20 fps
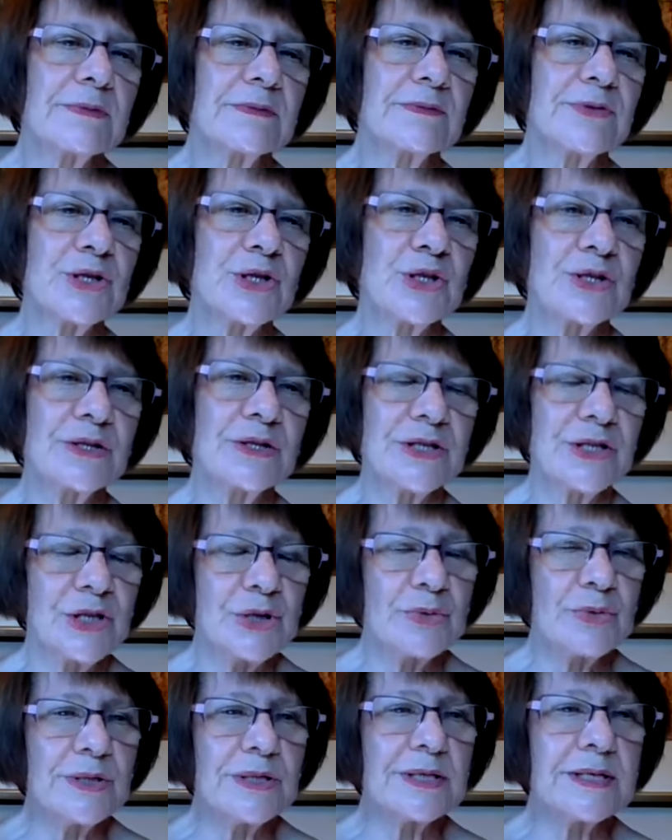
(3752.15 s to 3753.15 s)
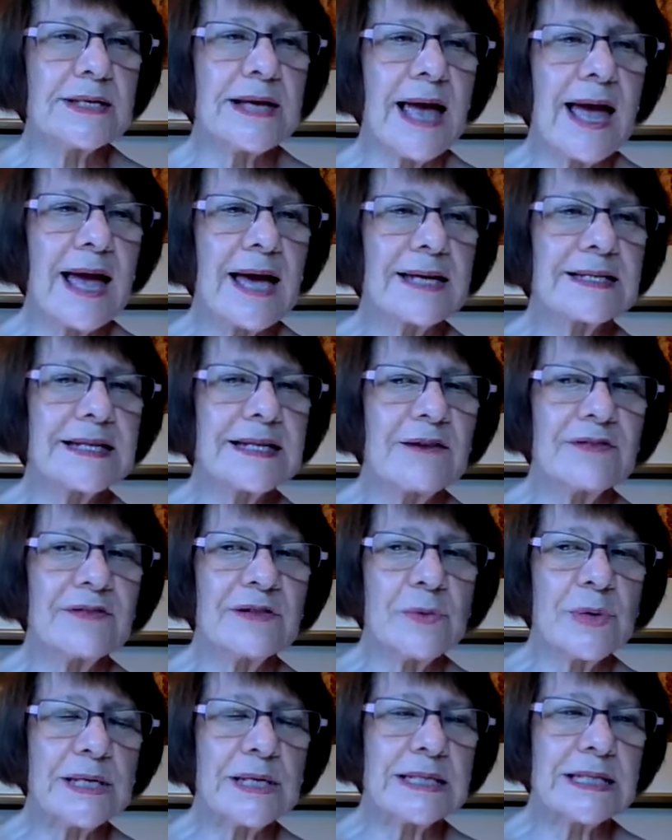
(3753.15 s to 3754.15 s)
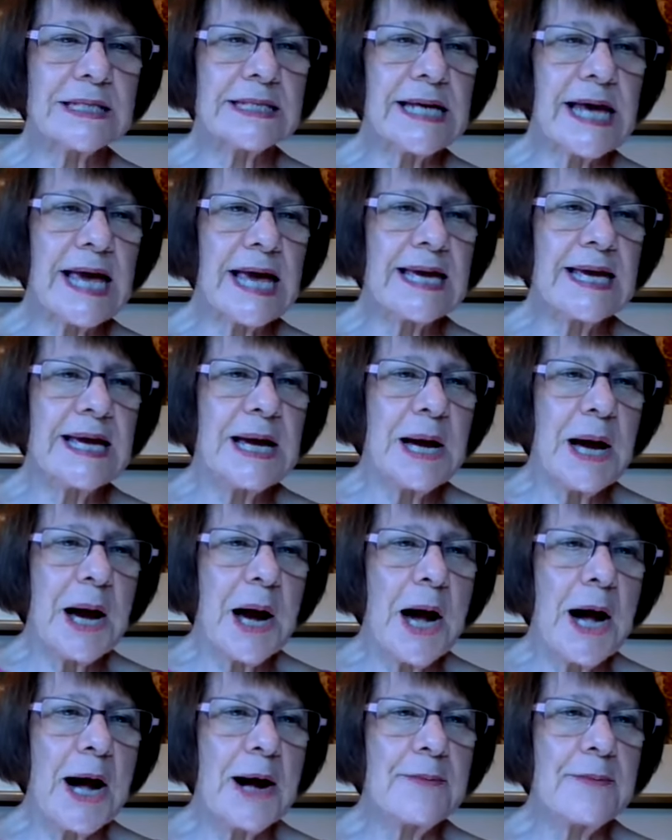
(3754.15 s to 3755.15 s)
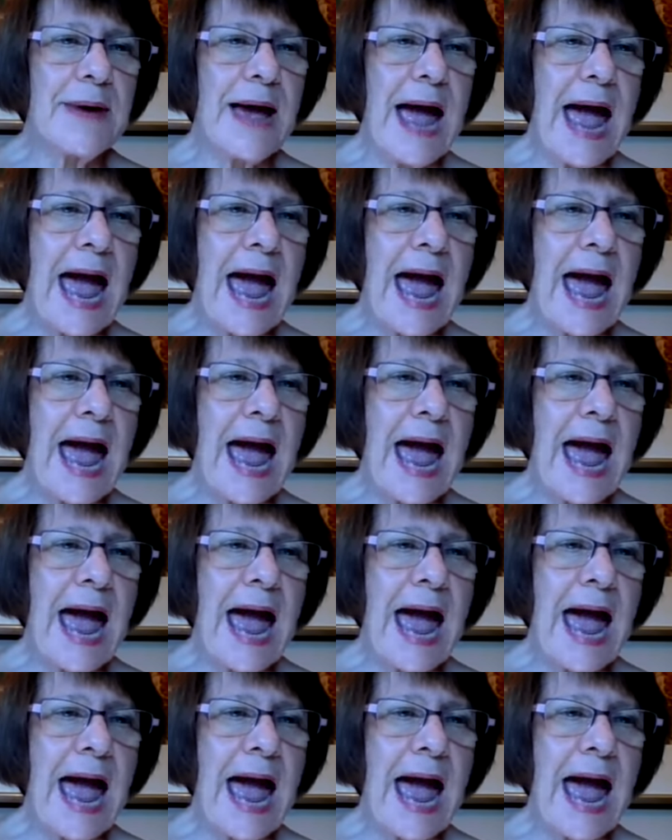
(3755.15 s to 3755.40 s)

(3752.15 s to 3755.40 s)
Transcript: students and everyone today um,